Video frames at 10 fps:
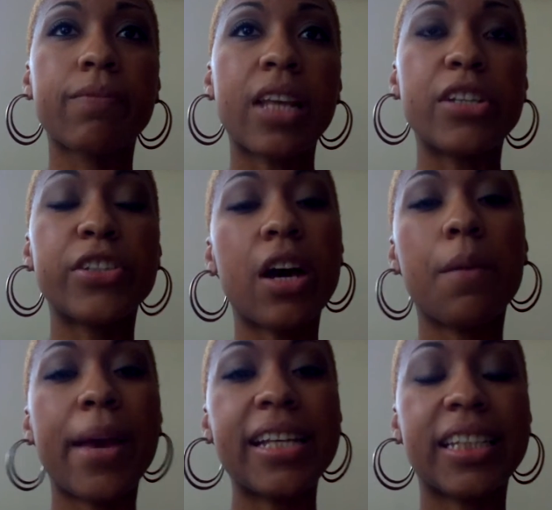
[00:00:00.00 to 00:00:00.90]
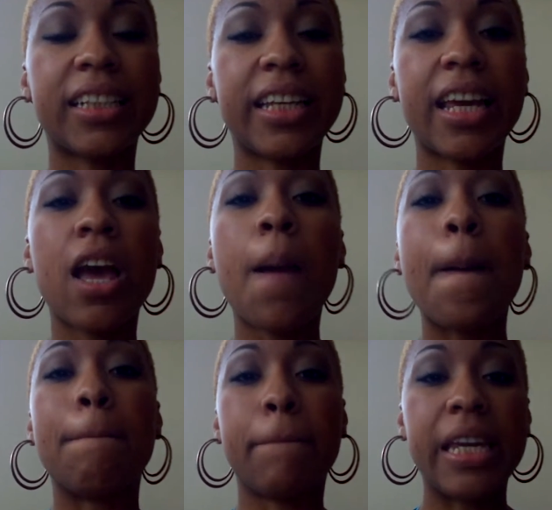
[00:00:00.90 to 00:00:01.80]
So basically,
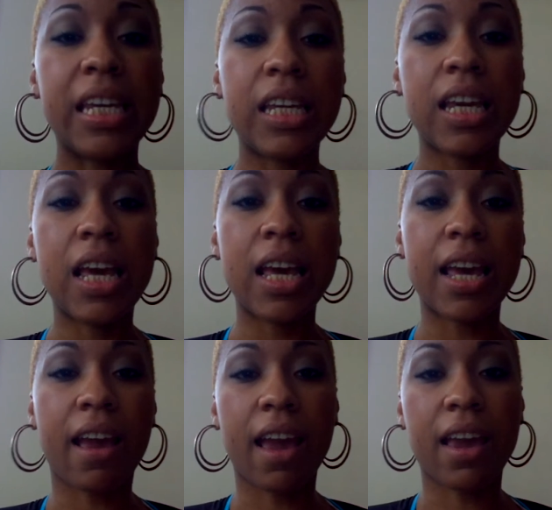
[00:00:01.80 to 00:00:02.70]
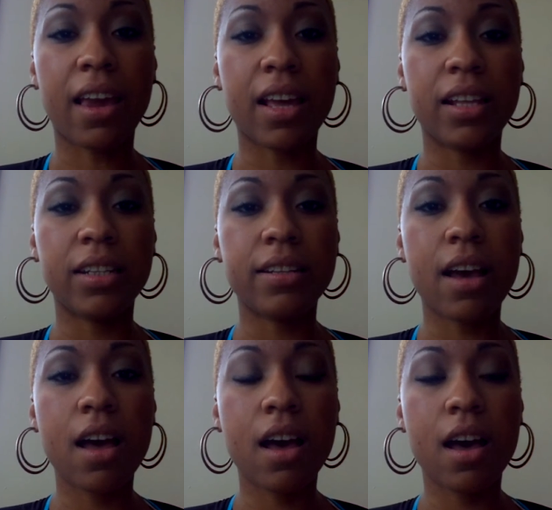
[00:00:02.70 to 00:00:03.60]
me and
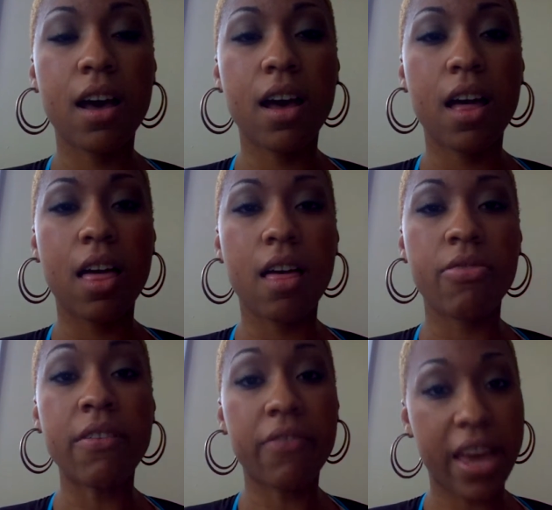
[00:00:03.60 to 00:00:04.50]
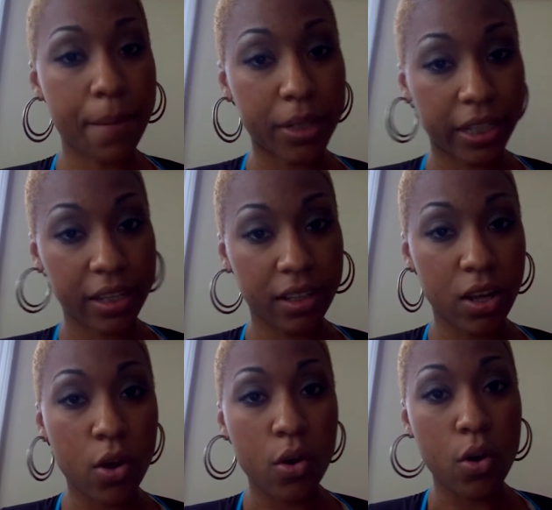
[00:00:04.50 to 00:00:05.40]
the family
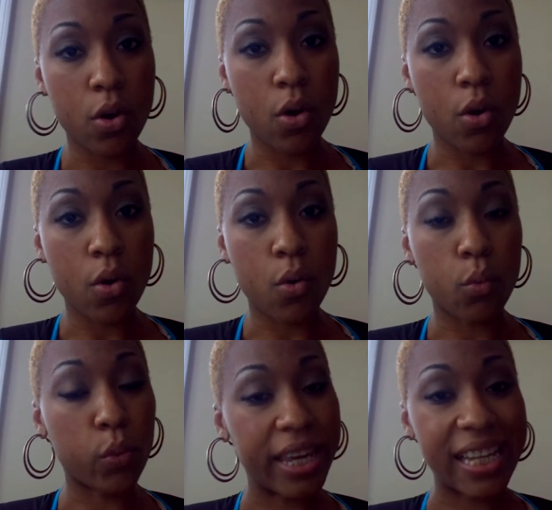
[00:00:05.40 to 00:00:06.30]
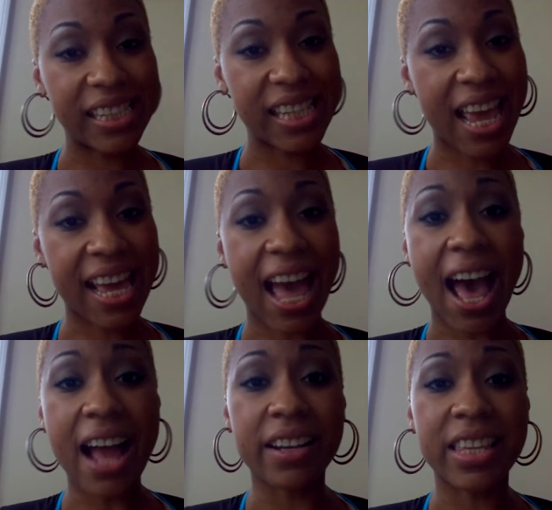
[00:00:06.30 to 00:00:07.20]
went and
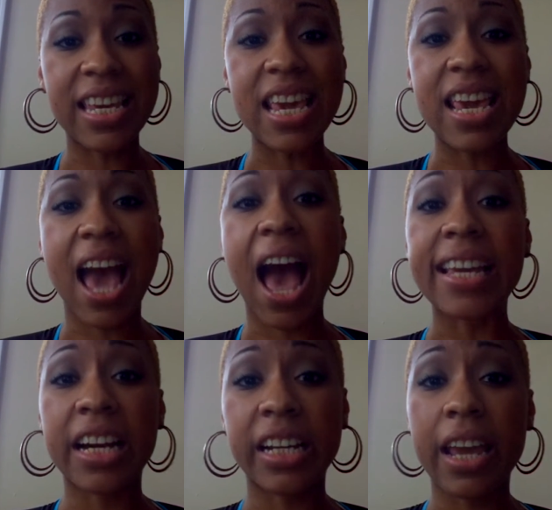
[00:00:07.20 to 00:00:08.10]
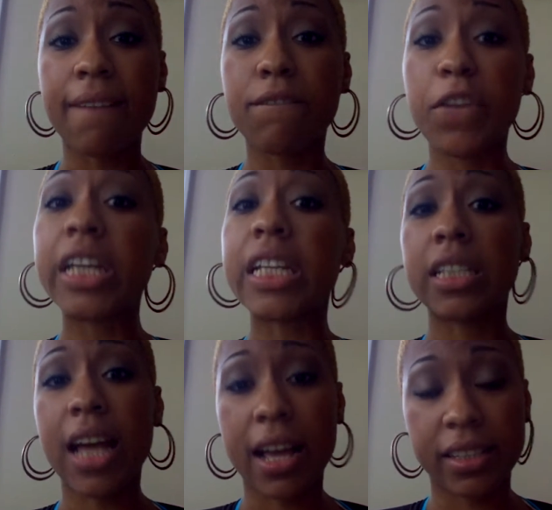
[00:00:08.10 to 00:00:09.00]
got the ionic foot
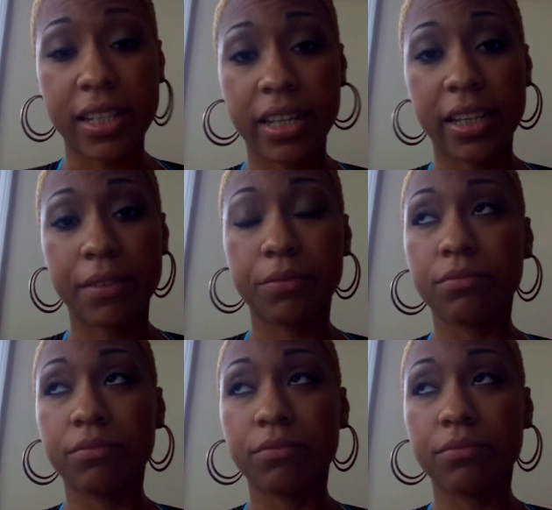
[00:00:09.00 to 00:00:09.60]
detox done